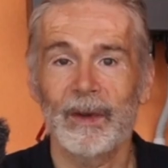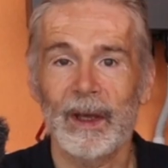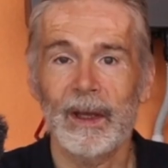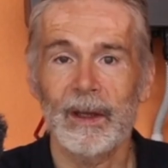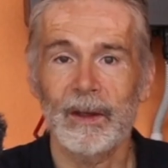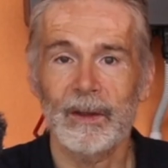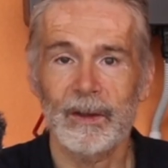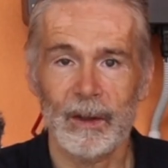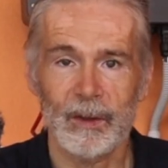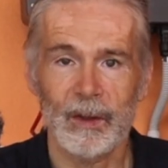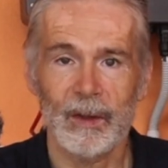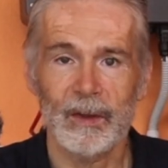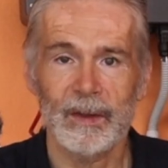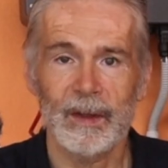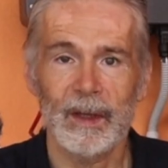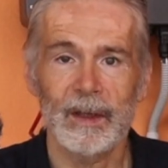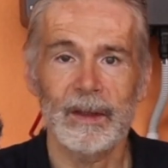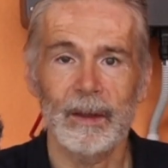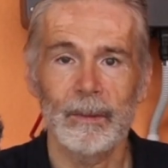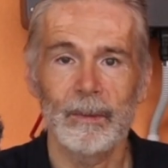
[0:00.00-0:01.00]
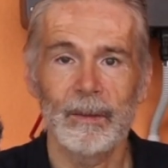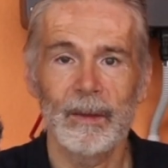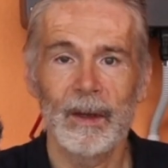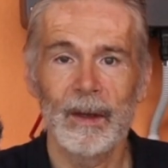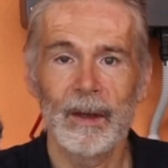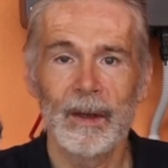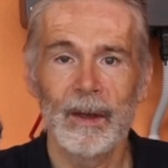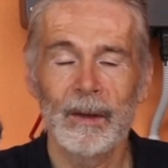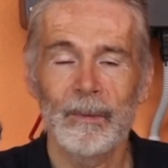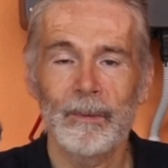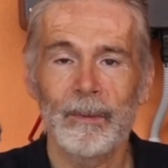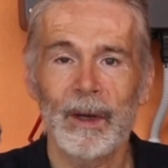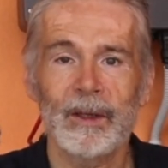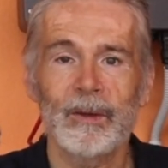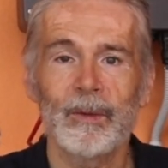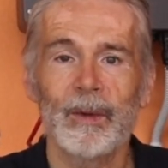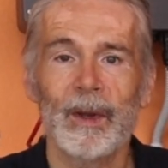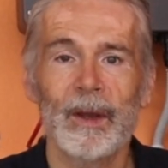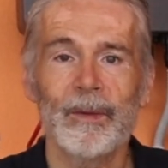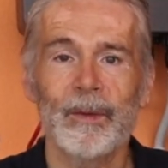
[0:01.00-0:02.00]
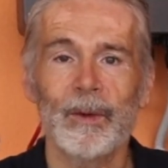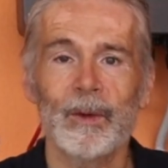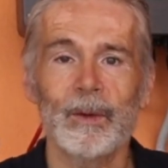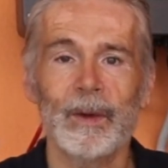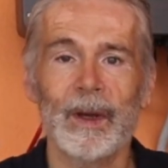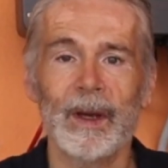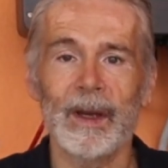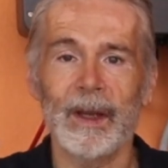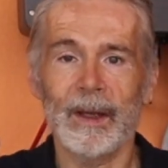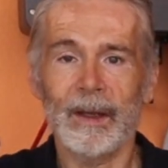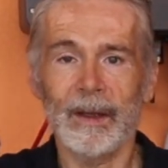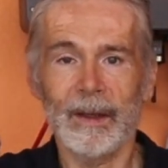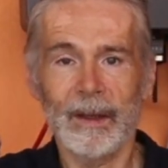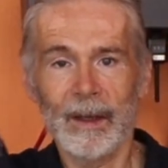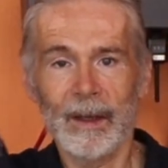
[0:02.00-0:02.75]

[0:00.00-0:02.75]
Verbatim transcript: taking such a system, but we have already a